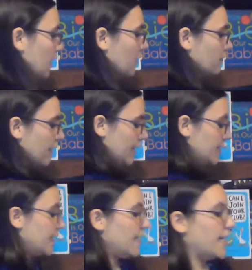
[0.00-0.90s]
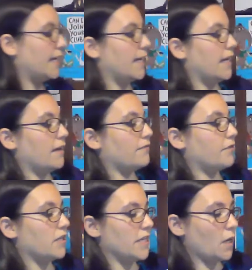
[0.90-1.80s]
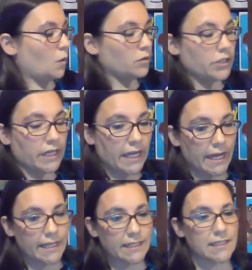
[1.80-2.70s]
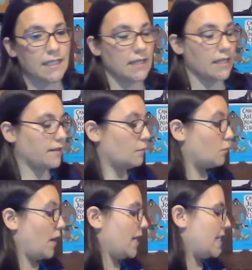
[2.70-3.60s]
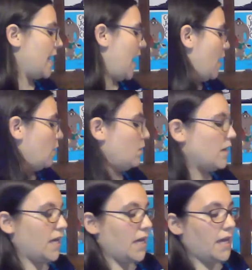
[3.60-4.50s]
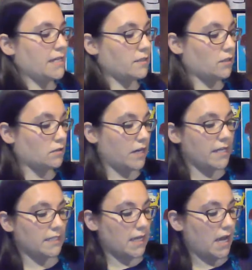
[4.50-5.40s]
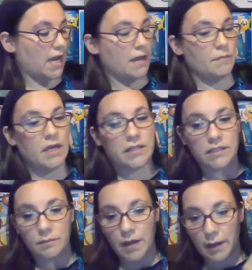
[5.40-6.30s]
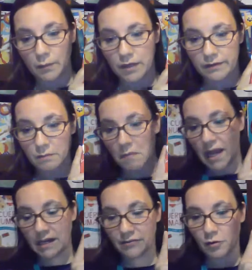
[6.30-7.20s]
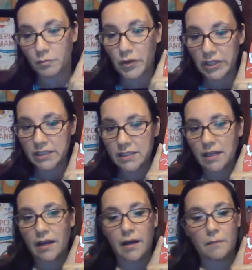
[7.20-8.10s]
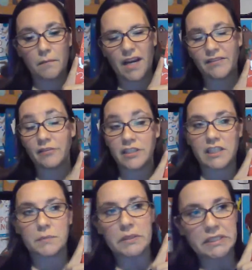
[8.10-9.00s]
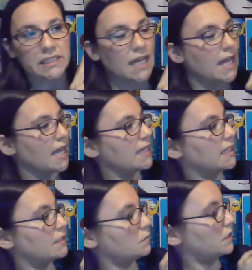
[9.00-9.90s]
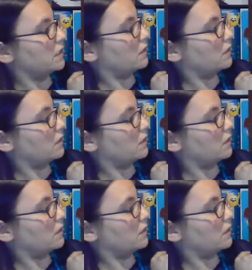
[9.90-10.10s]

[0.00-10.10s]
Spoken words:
All right. For the older kids, right now is a great time to buy one of the mindful books, mindfulness books. This one